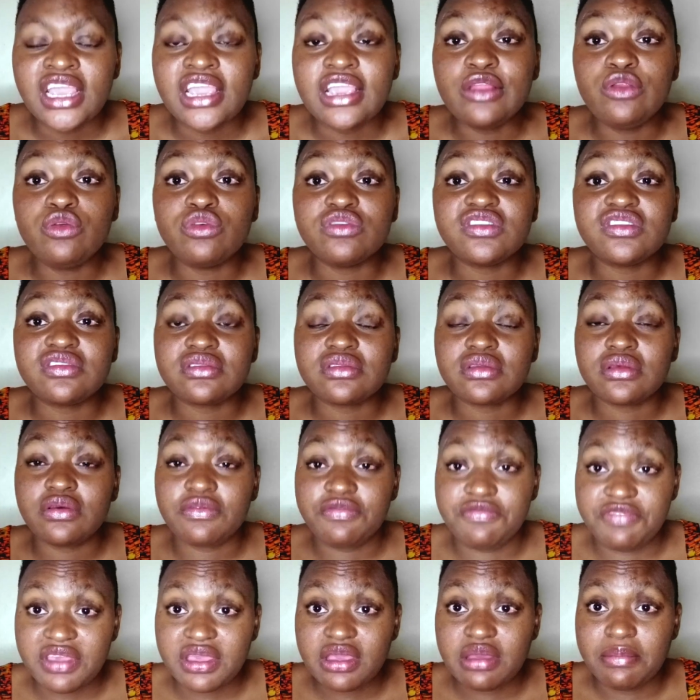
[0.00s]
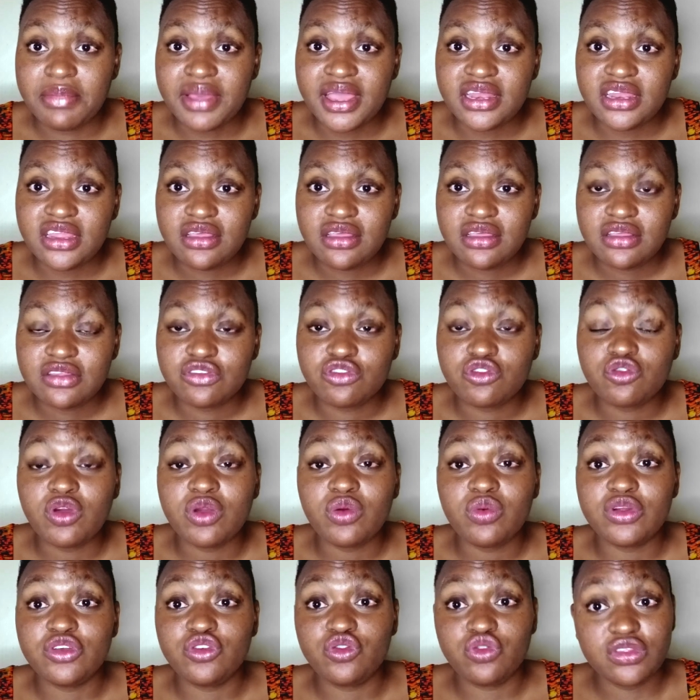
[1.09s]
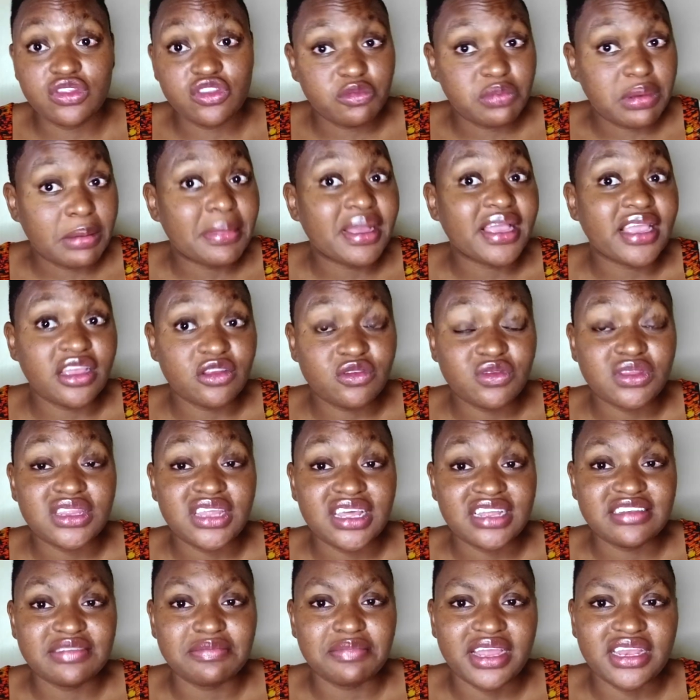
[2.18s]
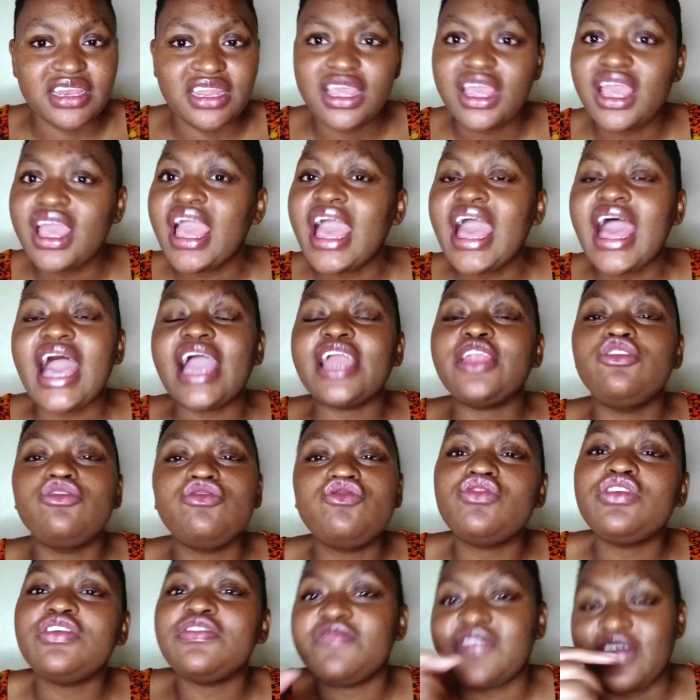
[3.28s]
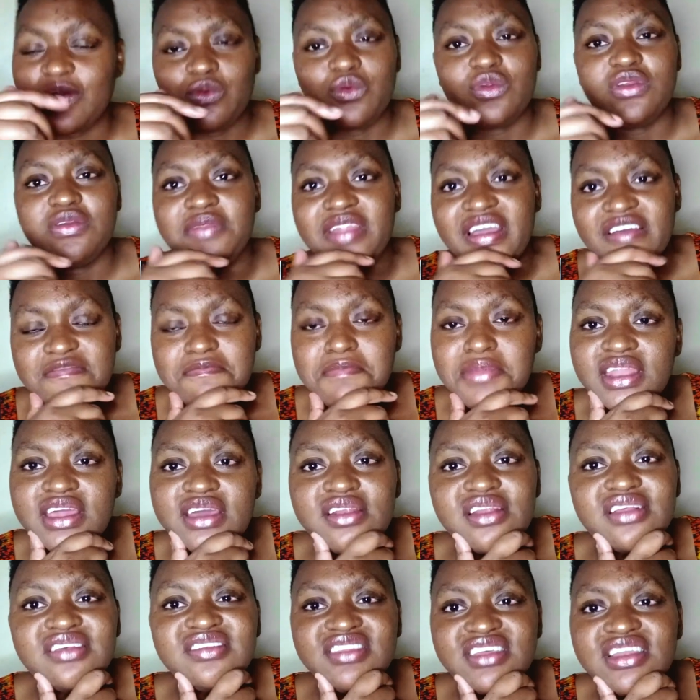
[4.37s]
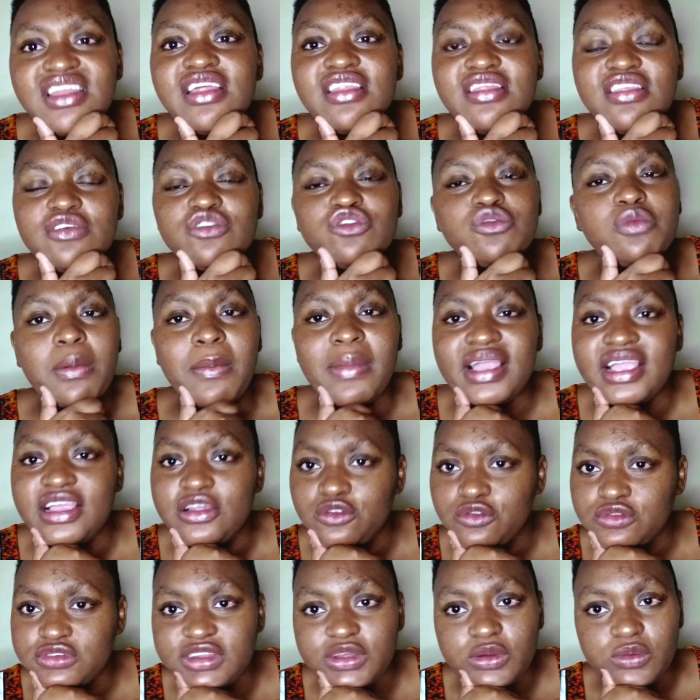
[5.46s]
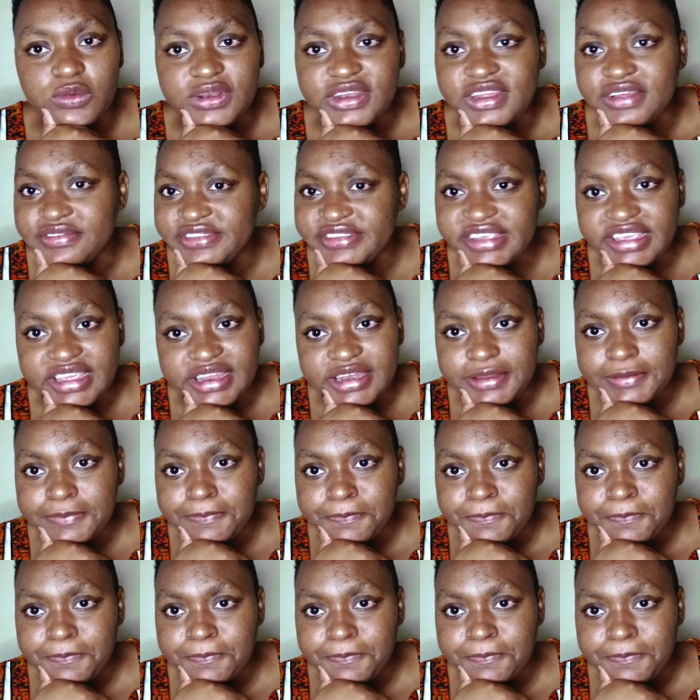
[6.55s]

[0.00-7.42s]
it was fake money. So I went to the supermarket with that money. I don't know if they would have been arrested at the supermarket, what I would have said.